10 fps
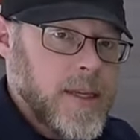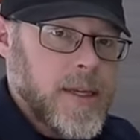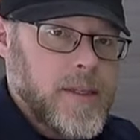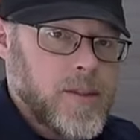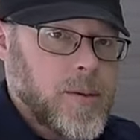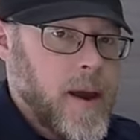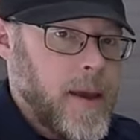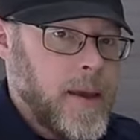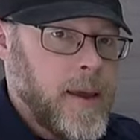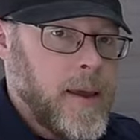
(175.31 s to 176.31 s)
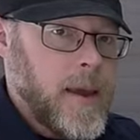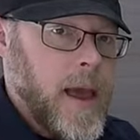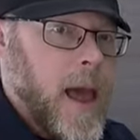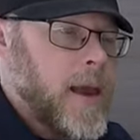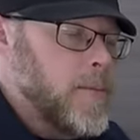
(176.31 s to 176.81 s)
like it's dry,
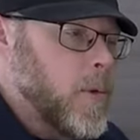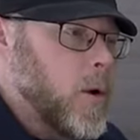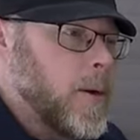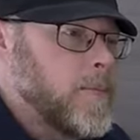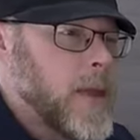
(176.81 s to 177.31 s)
add more.